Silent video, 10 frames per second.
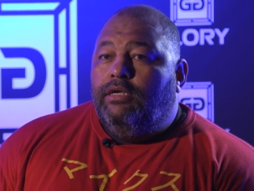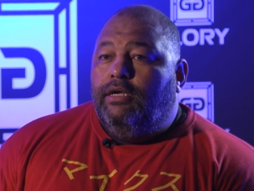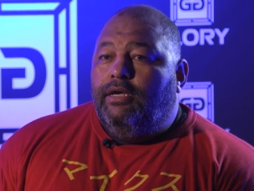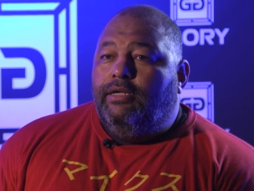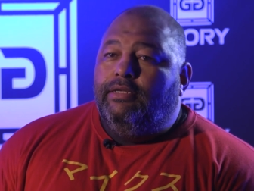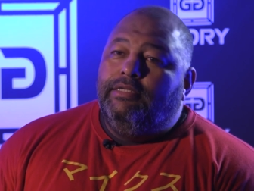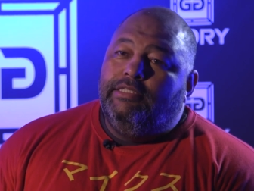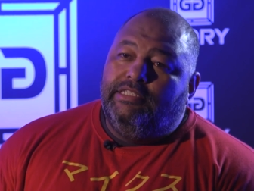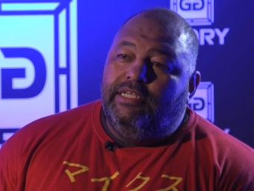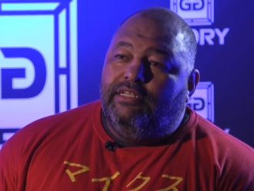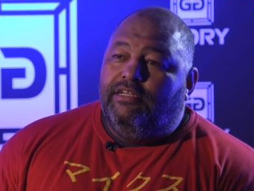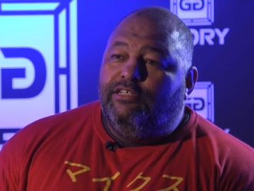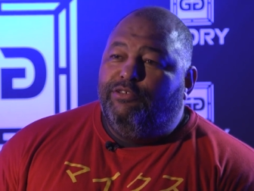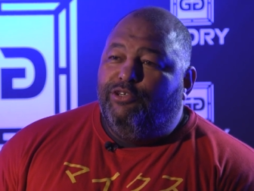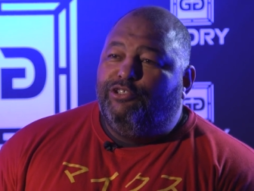yeah, and in the C
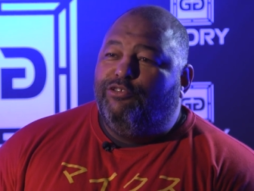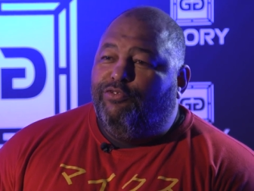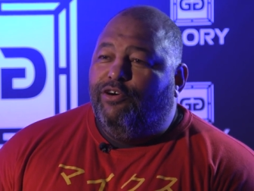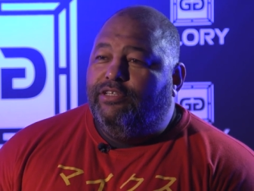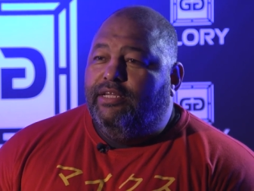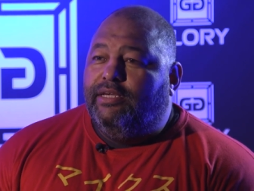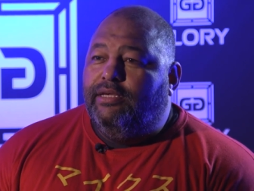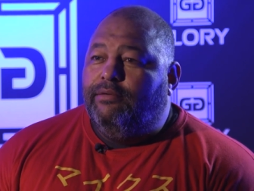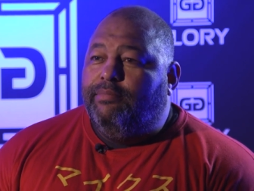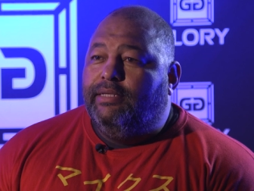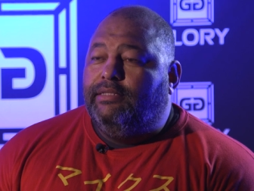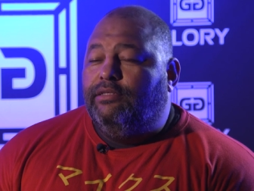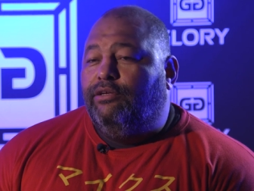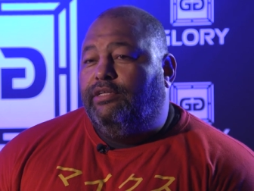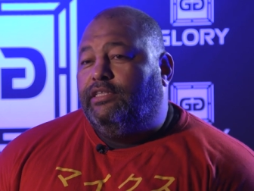class we also fought Nieky, but
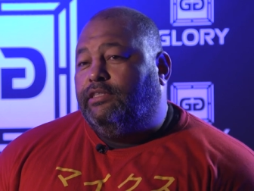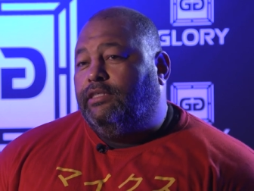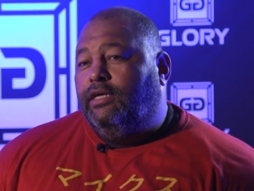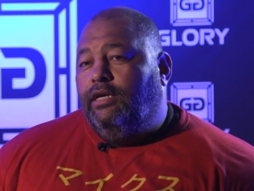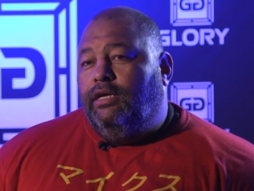you know that's.